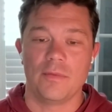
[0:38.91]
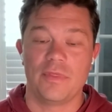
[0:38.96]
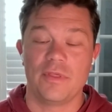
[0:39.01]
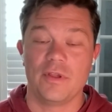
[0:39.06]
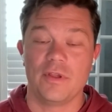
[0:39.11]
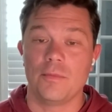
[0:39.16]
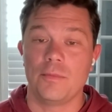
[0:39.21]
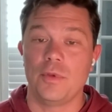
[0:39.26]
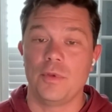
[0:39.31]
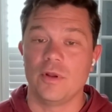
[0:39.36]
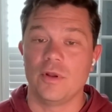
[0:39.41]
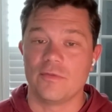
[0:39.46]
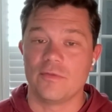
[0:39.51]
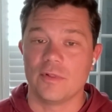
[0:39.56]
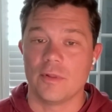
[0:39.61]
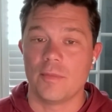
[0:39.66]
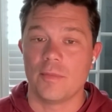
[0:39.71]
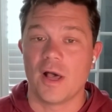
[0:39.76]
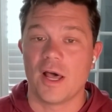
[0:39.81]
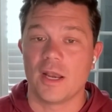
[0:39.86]
therapeutic
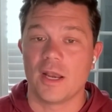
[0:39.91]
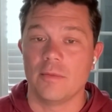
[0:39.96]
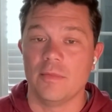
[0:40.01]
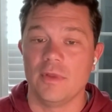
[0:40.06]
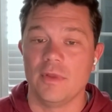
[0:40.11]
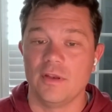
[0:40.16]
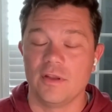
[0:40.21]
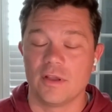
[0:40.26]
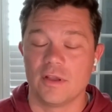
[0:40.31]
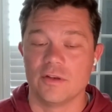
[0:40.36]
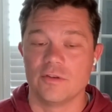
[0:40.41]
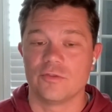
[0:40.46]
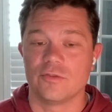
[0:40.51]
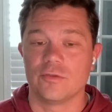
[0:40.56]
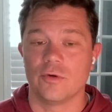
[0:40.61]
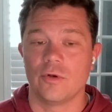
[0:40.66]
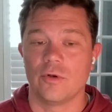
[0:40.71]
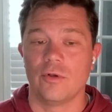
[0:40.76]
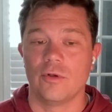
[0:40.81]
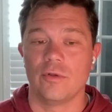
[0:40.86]
phlebotomy to
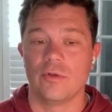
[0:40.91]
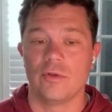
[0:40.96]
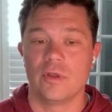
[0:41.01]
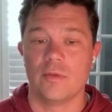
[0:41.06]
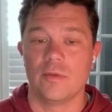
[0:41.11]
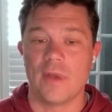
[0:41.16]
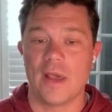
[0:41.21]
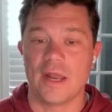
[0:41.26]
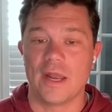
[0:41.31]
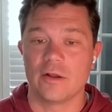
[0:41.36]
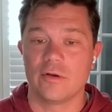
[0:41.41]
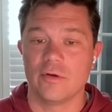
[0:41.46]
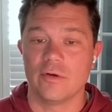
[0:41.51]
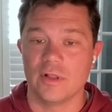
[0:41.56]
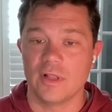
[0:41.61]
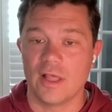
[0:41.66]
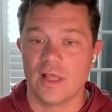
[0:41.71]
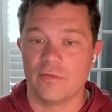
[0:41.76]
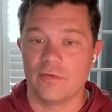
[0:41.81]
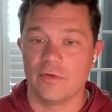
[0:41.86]
control
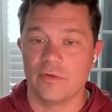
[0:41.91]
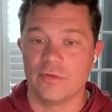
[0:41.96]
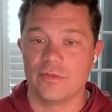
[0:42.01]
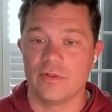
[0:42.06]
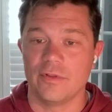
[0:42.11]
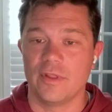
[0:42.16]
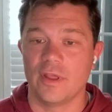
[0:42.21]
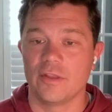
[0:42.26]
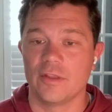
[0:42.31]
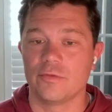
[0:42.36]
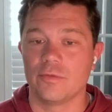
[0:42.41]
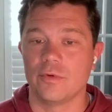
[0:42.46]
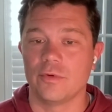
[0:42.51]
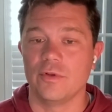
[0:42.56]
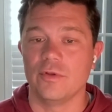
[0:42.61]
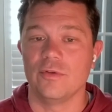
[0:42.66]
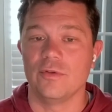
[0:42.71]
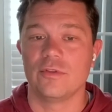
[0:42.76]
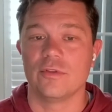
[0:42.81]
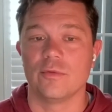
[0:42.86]
hematocrit levels and thus
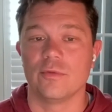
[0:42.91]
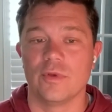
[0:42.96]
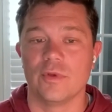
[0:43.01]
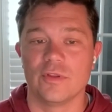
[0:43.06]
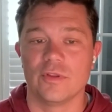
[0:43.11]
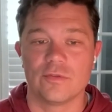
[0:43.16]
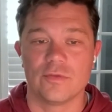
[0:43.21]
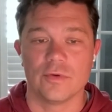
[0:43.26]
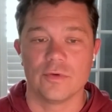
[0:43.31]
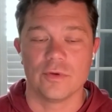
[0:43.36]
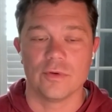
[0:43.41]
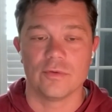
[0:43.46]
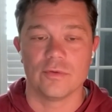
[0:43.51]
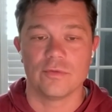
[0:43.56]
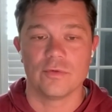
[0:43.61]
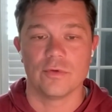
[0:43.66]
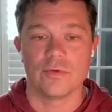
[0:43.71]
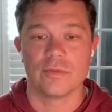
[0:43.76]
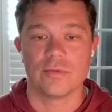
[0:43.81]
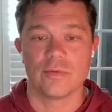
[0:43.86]
reduce the risk for
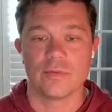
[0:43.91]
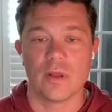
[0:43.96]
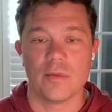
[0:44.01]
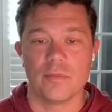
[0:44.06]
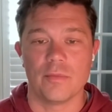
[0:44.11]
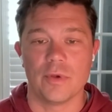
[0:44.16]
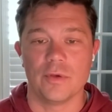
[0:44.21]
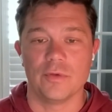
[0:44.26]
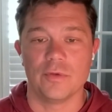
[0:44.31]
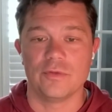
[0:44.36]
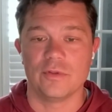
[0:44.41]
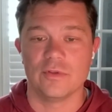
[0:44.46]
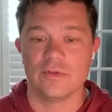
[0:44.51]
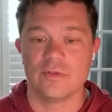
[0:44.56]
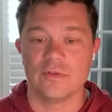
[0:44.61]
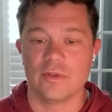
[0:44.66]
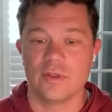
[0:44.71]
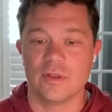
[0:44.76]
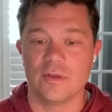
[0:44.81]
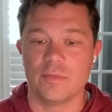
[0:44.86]

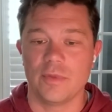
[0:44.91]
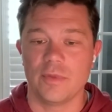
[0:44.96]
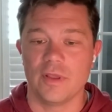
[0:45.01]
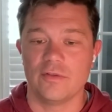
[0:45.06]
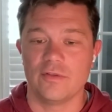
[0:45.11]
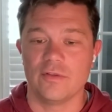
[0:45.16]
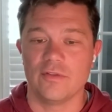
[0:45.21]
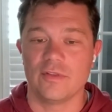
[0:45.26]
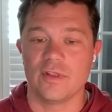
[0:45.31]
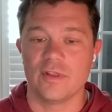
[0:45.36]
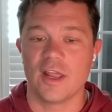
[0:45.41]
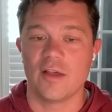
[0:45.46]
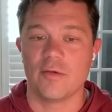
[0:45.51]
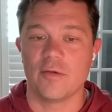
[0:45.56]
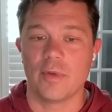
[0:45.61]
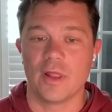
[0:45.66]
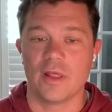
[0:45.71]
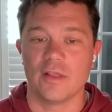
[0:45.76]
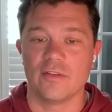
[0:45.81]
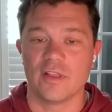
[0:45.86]
thrombosis in patients that
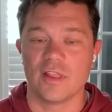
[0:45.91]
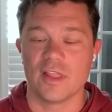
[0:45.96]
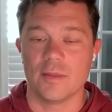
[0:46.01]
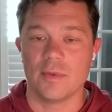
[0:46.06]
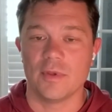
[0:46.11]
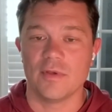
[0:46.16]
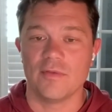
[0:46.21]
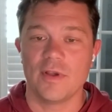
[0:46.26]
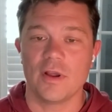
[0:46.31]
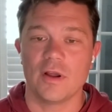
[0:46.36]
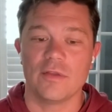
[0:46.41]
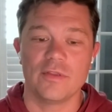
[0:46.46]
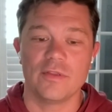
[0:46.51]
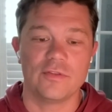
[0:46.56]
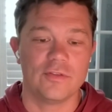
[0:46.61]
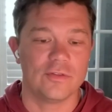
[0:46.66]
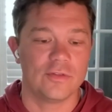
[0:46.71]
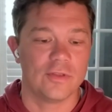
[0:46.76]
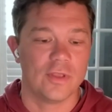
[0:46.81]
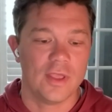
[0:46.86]
have polycythemia vera.
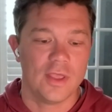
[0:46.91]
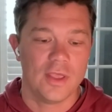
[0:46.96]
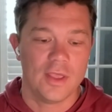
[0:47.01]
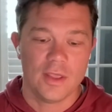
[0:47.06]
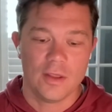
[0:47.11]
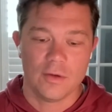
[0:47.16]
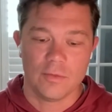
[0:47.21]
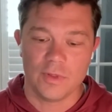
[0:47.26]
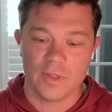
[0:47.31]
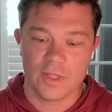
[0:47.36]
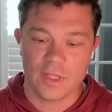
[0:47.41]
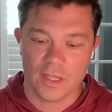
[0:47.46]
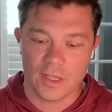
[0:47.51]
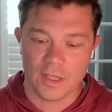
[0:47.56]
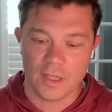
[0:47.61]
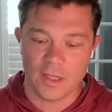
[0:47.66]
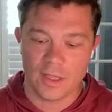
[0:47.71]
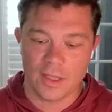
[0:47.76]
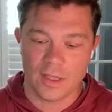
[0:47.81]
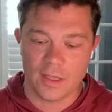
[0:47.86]
This is
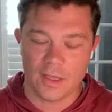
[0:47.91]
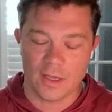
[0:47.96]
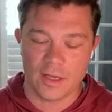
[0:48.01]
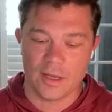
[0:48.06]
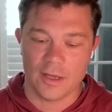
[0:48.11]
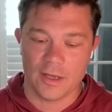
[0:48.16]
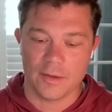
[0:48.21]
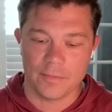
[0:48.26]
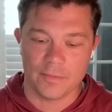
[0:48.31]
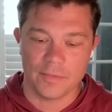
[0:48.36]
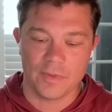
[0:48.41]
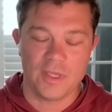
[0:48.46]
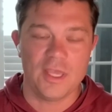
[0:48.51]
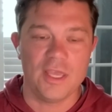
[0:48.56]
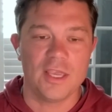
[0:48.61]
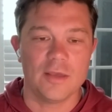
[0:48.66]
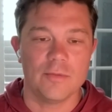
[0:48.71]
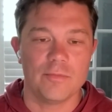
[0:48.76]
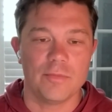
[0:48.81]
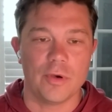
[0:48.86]
really a
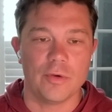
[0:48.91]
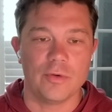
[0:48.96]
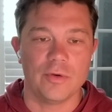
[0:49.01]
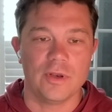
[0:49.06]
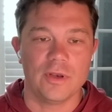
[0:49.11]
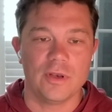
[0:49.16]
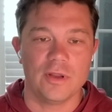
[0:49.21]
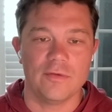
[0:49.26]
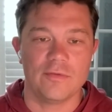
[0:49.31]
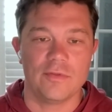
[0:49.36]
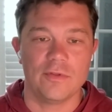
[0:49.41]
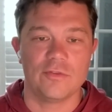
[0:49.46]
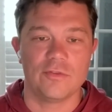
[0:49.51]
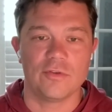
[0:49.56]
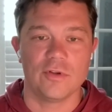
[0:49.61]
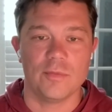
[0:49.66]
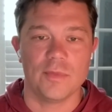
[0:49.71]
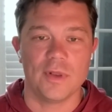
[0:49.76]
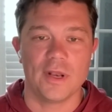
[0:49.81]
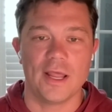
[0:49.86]
key component of the
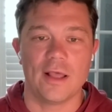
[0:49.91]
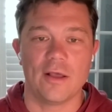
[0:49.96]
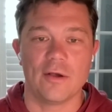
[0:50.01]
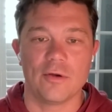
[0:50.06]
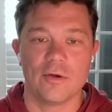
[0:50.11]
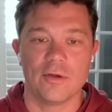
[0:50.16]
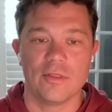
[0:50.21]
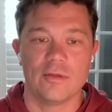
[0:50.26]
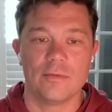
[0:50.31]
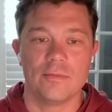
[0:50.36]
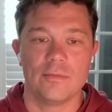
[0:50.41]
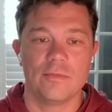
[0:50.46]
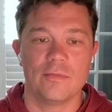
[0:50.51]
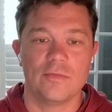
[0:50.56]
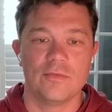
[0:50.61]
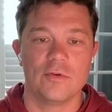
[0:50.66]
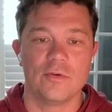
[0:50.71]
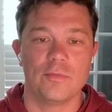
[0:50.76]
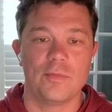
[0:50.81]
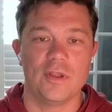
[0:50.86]
treatment algorithm
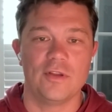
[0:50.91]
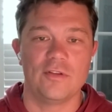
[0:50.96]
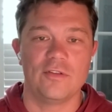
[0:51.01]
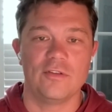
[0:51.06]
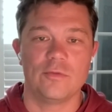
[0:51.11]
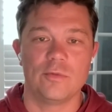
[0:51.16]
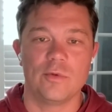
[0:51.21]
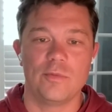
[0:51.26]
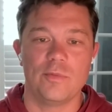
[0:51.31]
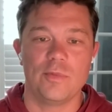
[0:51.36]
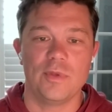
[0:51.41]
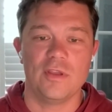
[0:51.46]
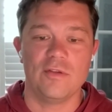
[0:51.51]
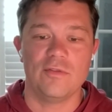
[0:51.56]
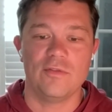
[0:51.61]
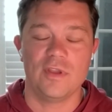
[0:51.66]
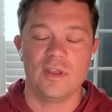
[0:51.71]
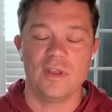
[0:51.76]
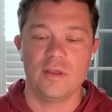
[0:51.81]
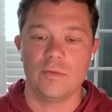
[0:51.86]
for patients with
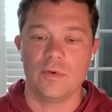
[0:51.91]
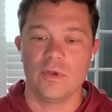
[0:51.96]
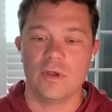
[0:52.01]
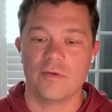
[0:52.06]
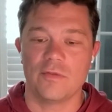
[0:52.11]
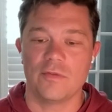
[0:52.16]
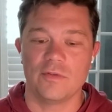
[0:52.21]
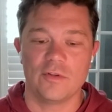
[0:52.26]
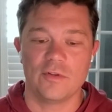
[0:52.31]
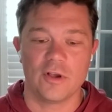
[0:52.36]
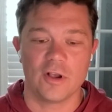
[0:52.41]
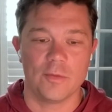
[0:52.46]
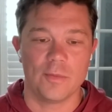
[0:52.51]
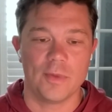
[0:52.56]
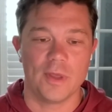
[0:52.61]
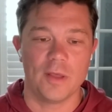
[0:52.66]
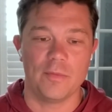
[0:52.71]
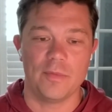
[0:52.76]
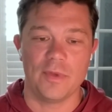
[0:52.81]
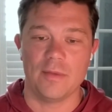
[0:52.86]
PV. We often talk
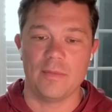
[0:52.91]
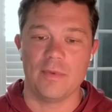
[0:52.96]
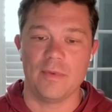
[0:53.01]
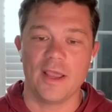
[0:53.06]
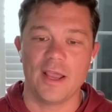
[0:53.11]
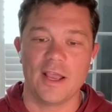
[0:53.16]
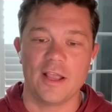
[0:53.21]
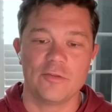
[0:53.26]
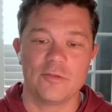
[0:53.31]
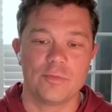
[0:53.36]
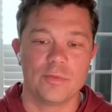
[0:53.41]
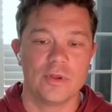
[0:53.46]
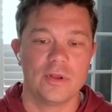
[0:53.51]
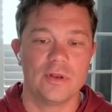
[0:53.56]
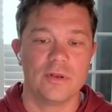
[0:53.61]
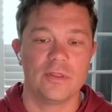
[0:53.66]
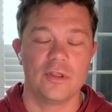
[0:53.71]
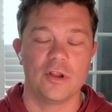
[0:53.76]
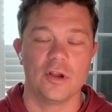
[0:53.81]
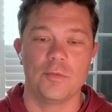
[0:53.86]
about baby
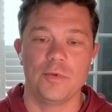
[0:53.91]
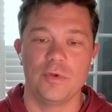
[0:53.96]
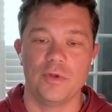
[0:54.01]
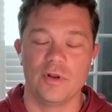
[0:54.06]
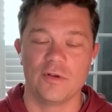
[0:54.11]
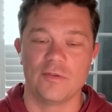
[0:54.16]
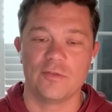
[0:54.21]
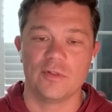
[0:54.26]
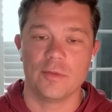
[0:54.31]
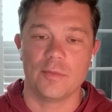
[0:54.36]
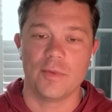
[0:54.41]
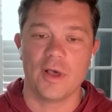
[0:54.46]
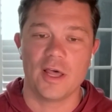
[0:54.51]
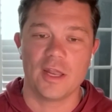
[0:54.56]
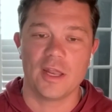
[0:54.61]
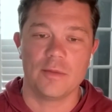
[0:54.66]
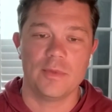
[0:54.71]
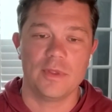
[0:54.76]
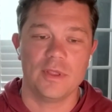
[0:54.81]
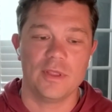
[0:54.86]
aspirin, therapeutic
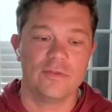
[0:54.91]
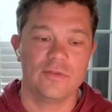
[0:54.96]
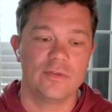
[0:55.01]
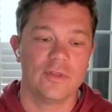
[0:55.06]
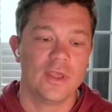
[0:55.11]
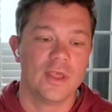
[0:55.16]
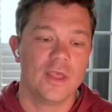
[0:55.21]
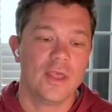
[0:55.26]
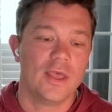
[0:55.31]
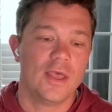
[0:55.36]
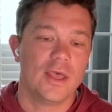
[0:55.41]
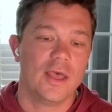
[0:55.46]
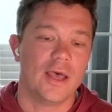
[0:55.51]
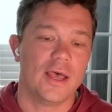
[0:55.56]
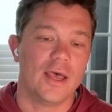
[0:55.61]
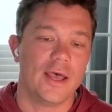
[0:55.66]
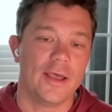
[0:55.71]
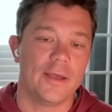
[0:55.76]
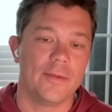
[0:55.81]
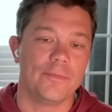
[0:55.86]
phlebotomies,
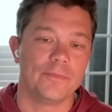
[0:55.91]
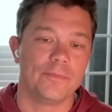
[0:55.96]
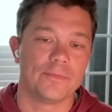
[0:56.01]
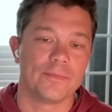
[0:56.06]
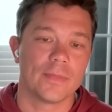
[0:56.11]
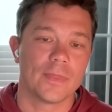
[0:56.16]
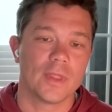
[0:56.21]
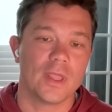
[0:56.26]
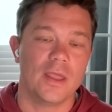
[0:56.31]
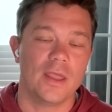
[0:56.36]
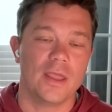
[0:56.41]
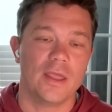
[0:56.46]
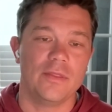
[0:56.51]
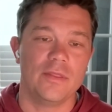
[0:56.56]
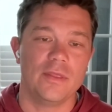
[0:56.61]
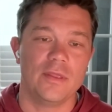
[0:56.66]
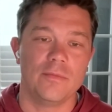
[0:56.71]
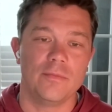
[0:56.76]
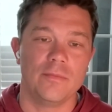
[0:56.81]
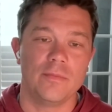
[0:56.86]
and
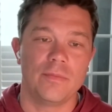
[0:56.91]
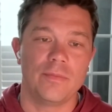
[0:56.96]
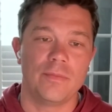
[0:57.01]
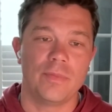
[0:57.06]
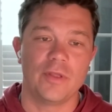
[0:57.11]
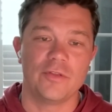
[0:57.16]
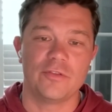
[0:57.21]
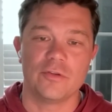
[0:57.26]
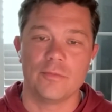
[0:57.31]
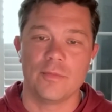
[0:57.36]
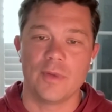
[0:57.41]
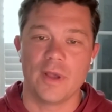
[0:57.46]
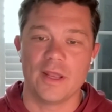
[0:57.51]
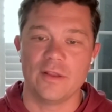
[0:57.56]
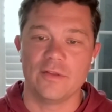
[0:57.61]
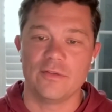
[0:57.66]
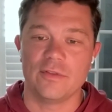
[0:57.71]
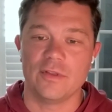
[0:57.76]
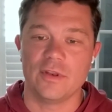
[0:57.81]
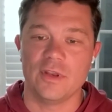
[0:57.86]
then plus or
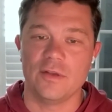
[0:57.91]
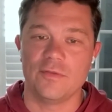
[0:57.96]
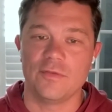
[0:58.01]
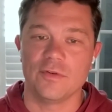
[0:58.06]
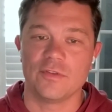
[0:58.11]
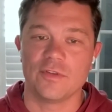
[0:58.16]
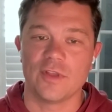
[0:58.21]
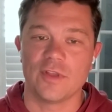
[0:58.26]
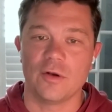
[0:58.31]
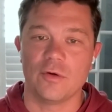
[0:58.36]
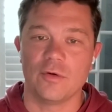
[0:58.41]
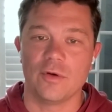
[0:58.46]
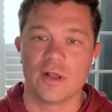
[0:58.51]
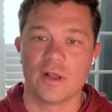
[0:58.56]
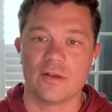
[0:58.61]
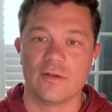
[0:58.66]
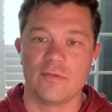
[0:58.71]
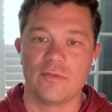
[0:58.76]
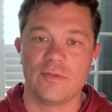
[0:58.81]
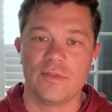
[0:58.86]
minus the need for
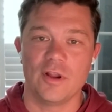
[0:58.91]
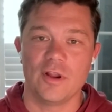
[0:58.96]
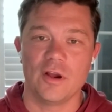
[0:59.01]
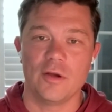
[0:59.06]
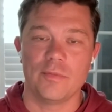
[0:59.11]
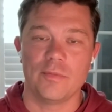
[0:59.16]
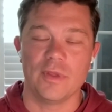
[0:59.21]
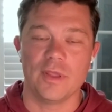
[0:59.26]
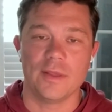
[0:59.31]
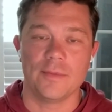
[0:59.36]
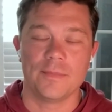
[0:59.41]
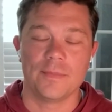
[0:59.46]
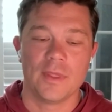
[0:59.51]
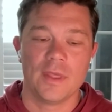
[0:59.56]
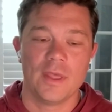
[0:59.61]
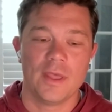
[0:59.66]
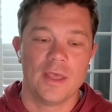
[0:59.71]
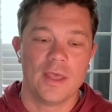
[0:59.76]
cytoreductive therapy.